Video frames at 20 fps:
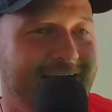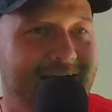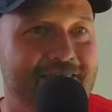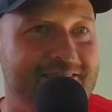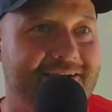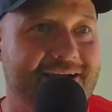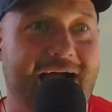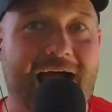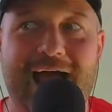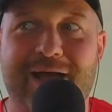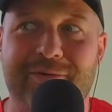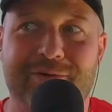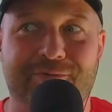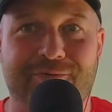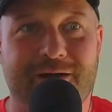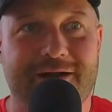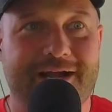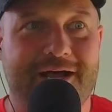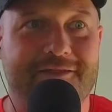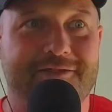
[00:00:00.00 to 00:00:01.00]
and then I would
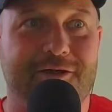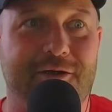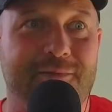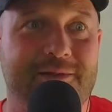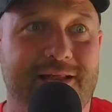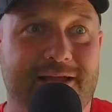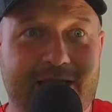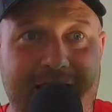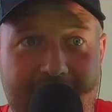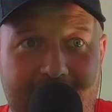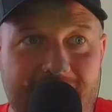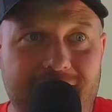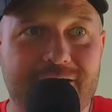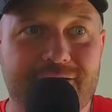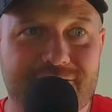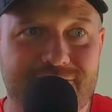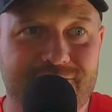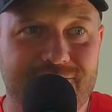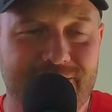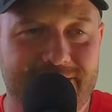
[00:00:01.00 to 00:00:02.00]
run out there and be like, "I
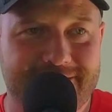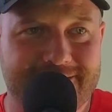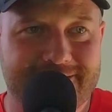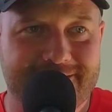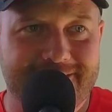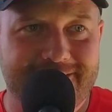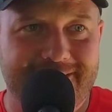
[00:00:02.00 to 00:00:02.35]
could do it,"